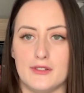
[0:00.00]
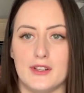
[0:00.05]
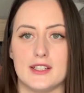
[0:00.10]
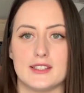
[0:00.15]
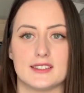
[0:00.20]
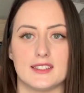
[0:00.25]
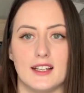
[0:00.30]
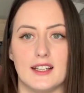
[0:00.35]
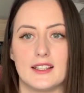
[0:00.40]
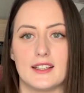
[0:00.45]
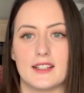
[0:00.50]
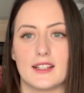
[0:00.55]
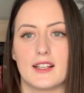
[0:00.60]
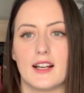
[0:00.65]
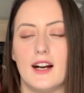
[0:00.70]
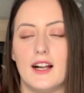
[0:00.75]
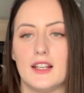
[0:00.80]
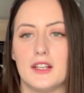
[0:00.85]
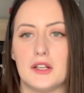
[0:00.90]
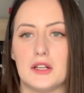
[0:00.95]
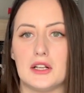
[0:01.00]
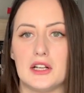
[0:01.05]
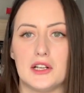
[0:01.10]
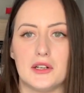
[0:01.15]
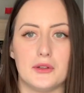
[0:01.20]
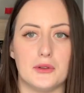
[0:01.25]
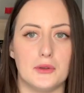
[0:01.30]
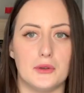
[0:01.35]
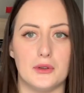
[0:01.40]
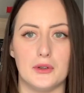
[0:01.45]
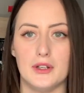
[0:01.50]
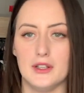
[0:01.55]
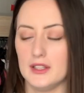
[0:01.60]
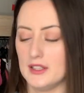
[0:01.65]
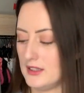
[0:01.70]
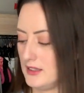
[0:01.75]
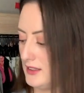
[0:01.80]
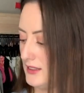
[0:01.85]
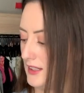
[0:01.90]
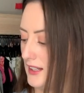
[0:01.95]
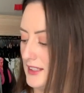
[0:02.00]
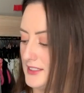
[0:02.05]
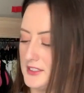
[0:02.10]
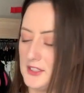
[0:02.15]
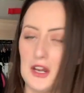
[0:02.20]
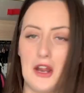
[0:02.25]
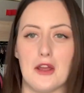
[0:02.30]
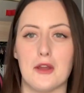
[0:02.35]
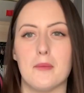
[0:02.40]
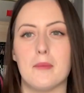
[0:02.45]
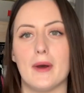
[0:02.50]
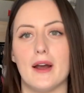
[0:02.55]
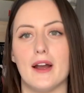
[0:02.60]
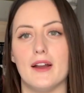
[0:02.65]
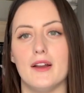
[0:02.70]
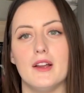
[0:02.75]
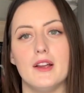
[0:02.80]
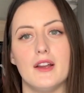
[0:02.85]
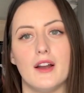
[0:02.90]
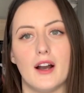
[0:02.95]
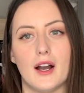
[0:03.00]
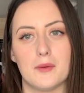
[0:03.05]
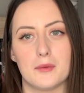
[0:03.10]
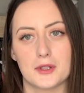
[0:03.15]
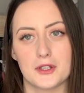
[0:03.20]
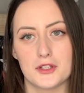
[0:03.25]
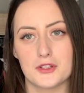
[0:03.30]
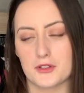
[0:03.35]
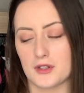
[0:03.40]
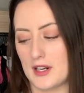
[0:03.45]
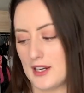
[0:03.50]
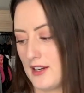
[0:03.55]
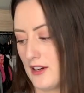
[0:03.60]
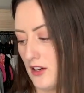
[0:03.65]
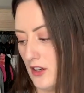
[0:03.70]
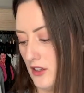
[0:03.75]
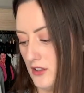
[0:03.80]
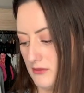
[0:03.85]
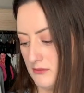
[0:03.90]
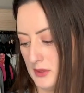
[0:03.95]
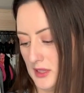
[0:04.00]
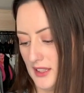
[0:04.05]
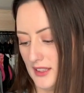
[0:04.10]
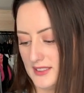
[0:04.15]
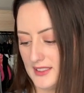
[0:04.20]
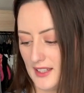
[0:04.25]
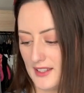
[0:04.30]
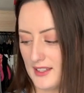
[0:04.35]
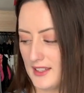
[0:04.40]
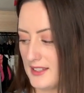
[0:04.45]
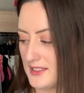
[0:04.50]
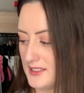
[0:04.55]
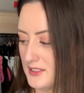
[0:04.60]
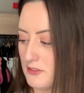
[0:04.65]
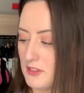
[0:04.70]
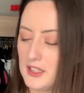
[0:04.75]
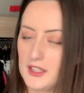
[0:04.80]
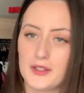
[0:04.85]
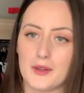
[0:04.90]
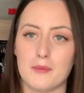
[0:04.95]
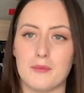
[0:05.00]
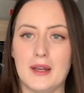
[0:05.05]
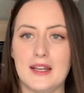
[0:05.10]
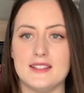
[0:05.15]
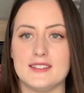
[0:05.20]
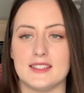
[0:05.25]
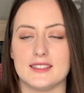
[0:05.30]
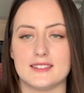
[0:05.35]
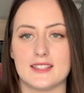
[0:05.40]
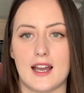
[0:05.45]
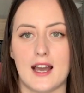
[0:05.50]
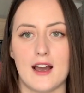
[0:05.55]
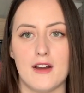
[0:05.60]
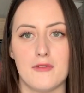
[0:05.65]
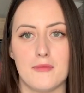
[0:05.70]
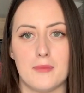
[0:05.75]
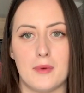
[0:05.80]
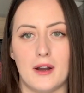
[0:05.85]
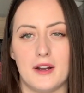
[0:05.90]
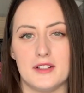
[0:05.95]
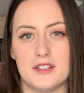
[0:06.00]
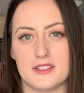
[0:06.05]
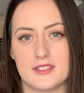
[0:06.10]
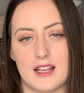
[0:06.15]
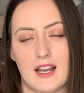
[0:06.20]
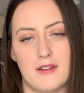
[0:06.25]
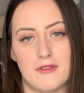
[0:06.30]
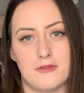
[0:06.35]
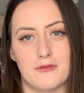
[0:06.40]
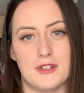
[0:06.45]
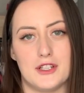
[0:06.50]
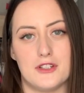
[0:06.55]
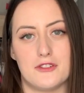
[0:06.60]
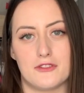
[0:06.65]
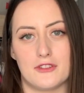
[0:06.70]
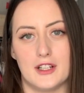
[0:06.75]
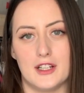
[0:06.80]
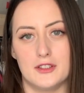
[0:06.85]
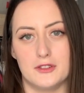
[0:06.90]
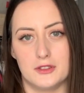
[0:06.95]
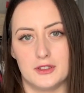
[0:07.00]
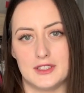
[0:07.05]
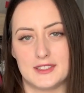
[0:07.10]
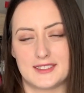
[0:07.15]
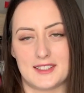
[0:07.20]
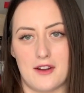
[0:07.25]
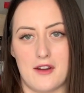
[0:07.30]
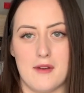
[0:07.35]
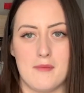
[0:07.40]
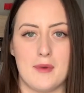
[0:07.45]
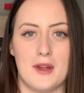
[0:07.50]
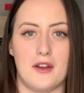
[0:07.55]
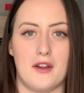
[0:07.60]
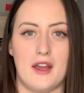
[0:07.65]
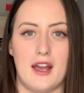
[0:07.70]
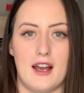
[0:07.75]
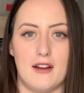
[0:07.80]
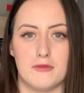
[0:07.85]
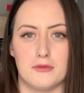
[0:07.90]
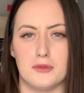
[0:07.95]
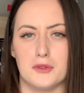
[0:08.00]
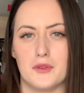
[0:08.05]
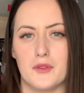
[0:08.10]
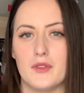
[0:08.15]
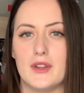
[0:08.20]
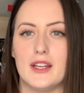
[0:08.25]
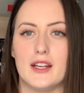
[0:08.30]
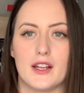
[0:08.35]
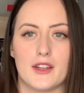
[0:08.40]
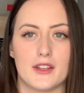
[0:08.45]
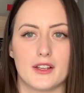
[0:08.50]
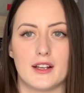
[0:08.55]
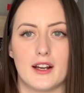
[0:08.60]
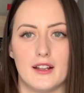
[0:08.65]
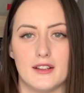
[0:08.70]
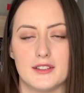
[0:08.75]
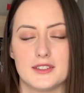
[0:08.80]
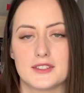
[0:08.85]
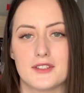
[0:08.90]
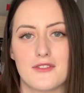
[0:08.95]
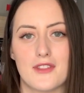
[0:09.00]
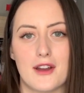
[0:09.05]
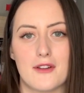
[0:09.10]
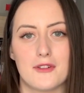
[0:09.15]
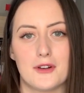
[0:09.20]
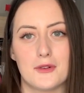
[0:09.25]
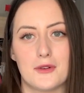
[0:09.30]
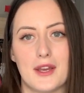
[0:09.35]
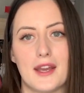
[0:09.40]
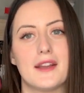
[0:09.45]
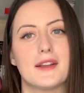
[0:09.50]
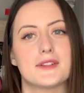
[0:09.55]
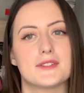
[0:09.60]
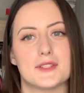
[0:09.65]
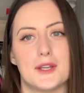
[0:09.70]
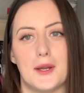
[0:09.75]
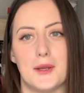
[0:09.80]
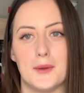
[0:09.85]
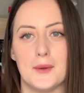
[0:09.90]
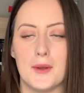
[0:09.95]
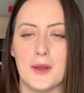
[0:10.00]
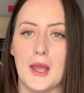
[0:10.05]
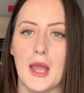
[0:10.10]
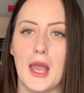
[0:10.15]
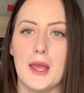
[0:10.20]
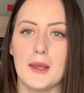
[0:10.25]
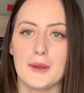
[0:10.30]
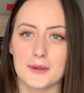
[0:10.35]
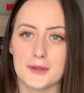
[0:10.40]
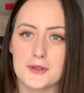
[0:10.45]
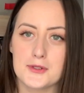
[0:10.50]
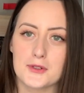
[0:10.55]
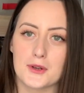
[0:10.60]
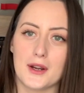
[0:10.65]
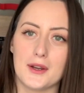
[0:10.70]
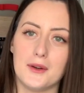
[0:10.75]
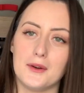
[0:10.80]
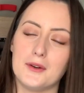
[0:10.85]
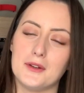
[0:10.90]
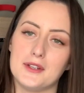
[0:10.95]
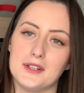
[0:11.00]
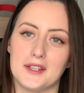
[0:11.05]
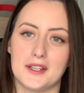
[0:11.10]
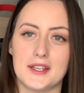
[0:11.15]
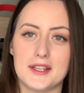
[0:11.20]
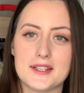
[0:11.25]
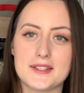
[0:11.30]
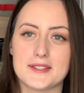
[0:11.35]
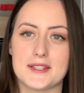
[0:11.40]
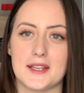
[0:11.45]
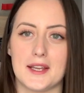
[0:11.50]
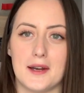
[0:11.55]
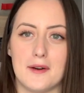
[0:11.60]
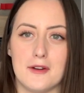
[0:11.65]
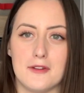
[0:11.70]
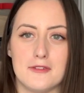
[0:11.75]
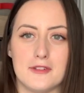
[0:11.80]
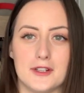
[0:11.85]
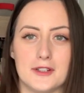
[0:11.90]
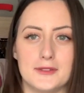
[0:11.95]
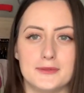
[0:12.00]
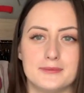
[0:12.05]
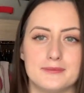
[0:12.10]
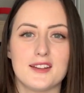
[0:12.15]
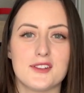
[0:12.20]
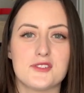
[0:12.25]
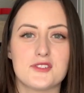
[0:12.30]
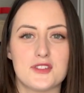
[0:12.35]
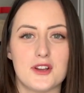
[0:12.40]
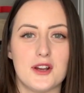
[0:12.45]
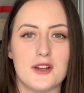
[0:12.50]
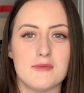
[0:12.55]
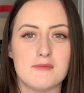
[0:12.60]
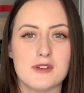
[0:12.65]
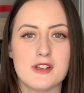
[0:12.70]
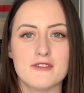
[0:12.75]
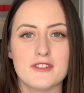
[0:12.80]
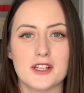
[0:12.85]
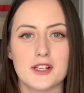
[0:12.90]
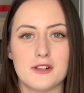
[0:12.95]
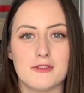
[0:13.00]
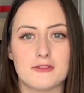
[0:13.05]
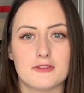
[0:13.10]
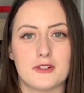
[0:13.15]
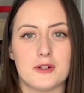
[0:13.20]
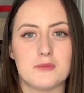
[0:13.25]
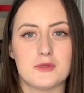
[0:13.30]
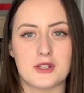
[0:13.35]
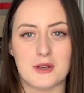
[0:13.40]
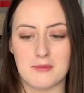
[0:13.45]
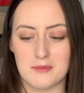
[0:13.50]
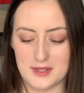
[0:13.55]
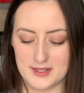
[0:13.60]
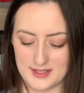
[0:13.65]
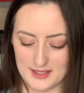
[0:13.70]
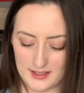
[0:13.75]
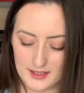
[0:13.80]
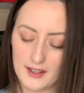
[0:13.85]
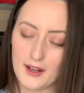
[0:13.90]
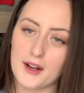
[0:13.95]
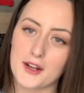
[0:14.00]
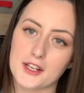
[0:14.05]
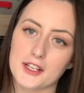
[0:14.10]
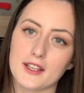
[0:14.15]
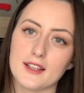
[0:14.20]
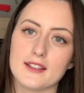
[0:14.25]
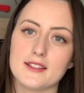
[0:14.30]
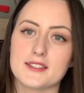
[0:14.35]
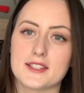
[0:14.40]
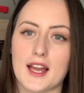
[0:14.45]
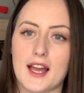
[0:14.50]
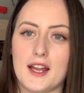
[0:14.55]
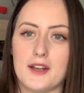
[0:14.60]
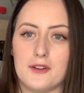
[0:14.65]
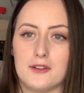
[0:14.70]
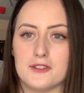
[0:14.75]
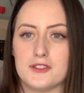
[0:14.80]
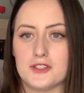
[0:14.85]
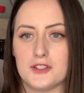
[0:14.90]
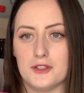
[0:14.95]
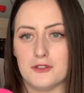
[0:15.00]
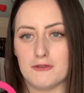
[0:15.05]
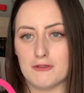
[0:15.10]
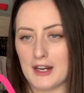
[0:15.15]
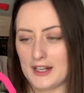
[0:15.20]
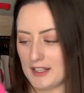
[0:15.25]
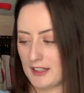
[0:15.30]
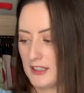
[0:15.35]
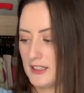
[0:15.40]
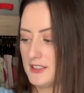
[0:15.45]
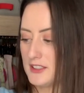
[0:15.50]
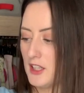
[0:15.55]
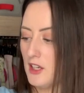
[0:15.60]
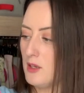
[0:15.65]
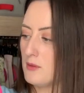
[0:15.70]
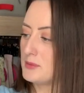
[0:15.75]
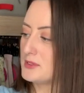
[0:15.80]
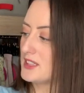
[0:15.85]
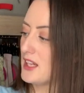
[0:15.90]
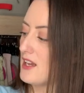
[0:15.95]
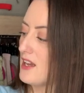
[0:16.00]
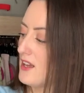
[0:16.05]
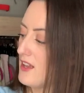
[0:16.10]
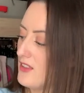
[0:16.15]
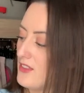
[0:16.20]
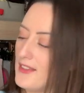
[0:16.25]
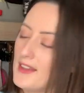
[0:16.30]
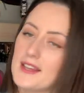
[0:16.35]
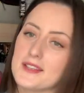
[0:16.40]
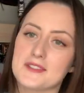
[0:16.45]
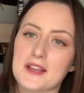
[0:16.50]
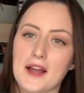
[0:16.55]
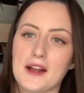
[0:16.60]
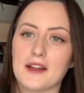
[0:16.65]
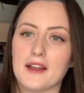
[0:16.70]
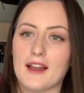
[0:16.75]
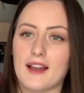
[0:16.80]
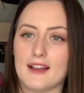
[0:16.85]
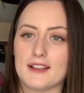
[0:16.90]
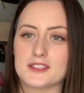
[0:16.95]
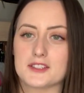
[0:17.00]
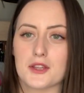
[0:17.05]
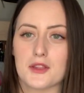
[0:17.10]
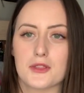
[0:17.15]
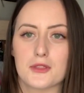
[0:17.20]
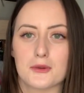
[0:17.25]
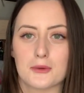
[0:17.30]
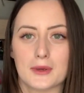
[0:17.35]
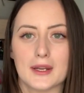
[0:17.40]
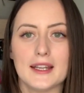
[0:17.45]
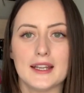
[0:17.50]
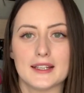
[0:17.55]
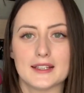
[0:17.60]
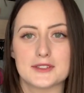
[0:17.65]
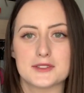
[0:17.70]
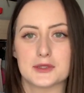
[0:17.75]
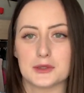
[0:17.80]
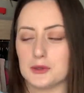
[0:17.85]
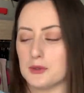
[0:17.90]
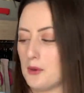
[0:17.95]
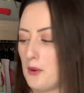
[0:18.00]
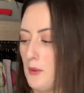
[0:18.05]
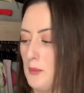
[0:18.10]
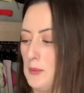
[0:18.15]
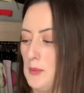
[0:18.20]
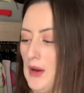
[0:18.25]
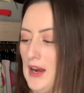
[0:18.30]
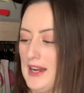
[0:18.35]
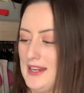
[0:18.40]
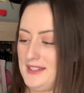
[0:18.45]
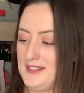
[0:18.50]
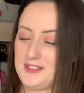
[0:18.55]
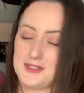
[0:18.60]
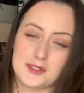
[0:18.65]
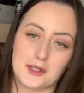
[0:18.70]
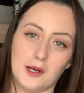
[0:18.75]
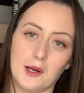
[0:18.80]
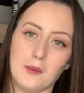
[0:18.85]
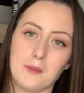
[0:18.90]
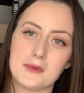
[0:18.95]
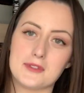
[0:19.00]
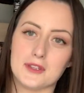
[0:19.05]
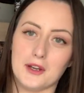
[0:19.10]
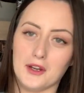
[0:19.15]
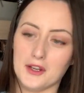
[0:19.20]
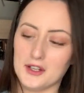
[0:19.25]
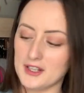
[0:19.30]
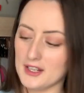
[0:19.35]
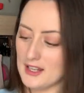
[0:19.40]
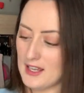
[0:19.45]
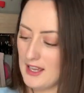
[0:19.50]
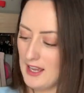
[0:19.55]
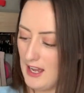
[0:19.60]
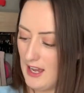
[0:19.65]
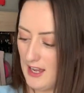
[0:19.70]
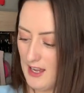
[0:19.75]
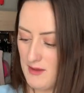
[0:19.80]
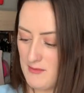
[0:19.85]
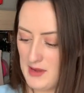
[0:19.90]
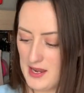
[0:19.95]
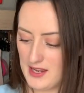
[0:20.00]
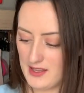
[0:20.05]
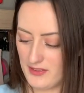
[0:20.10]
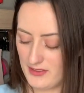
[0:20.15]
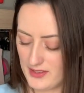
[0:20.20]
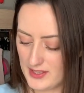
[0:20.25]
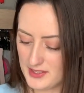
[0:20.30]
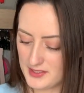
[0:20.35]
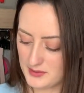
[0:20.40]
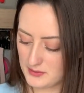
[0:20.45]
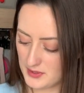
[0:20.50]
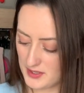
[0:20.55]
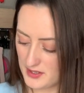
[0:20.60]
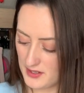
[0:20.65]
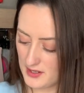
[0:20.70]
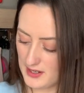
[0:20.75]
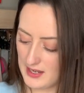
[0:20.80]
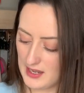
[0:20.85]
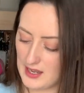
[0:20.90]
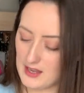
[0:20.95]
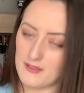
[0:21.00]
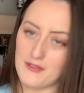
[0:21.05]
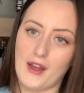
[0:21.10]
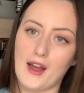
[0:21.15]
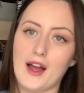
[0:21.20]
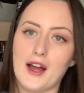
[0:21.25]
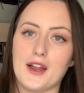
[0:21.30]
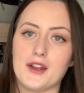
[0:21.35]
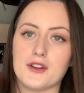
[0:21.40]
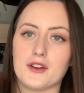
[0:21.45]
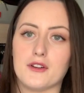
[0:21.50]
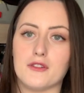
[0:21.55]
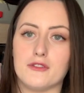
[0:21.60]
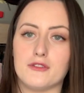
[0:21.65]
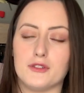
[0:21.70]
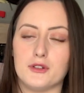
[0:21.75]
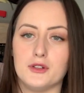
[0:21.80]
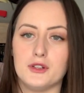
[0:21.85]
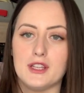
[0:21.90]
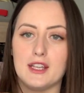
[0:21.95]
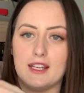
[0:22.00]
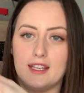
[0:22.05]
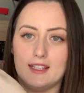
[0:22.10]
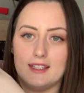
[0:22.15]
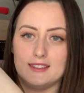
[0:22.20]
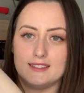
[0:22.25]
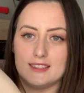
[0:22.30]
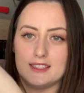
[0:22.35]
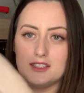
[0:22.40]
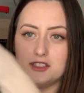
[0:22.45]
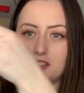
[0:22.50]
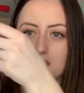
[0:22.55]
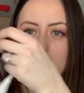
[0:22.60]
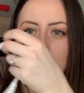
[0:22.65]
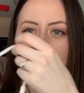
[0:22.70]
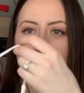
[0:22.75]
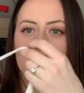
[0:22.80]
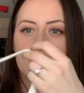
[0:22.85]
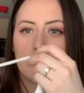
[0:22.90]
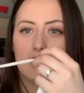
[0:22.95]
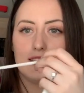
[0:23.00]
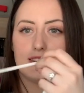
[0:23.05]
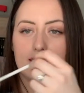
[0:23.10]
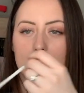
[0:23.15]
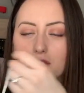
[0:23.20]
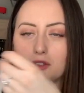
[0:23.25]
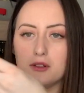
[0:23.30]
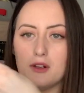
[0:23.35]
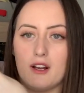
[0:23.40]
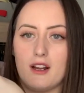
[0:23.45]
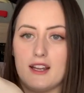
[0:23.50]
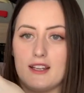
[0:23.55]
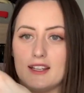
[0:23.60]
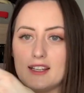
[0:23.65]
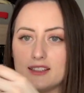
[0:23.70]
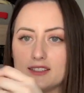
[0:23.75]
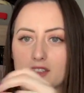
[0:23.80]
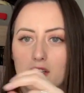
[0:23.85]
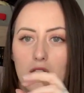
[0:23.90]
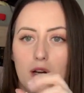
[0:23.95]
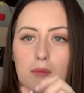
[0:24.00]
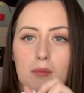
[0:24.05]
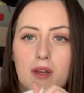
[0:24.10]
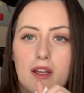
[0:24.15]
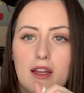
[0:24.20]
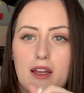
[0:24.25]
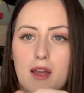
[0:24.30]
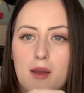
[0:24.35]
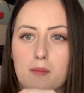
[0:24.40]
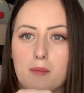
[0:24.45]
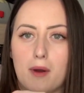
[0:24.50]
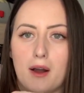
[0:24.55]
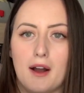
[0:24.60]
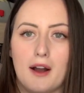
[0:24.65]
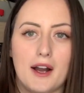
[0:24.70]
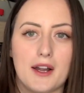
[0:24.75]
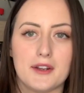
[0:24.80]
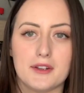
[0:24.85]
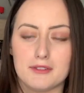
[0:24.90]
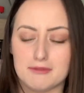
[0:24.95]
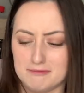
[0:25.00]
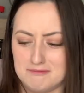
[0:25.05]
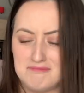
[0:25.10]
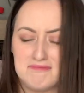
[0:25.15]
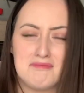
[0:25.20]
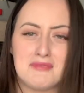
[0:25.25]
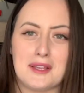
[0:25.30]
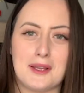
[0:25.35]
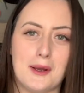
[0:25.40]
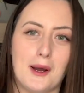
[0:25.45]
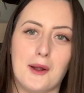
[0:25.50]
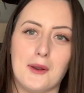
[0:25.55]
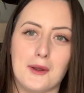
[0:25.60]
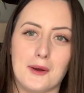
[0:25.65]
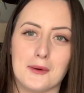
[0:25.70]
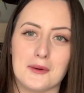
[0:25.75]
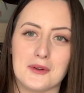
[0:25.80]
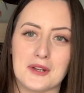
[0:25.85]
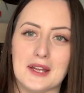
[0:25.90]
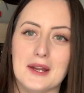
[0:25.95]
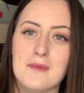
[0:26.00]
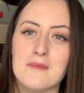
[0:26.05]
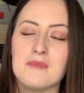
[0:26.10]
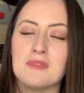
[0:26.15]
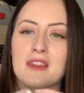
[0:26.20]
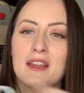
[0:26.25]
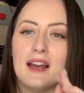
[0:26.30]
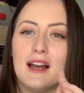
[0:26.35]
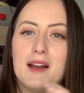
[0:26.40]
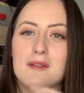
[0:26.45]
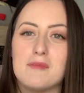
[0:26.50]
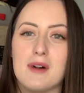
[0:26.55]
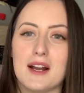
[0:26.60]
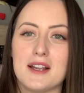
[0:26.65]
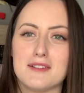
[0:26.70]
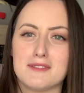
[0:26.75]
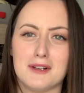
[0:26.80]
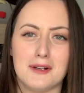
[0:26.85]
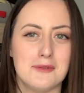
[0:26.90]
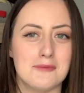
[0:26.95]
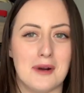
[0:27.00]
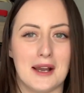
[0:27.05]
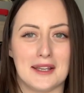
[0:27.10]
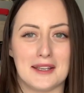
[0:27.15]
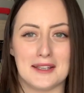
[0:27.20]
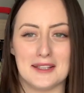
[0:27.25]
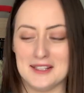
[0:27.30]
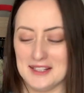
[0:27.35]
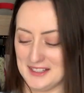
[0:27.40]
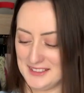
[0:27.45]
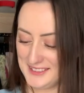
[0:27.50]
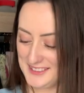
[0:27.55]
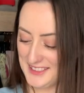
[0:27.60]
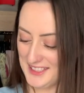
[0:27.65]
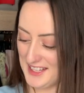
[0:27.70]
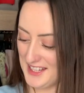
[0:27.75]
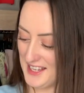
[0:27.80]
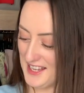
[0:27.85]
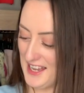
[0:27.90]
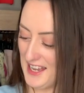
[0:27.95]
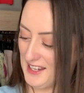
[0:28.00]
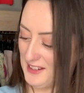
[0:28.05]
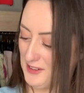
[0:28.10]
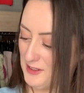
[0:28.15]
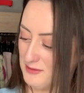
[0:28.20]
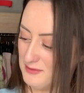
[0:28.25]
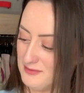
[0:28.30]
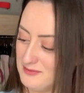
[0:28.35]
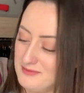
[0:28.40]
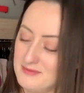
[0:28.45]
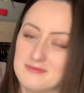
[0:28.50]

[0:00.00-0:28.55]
it's like the colour or I don't know, but I'm going to try it on because I think it's a really good basic to have, but I just haven't reached for it in all this time and I have worn the other colours of that roll neck, so I'm going to try it on and see how I feel. So moving on from jumpers and cardigans and onto regular tops. This hanger has 3 little white tops on, and this one I have had for years. It's just a nice little high neck top, but I can't hold it. Oh my goodness, hang on.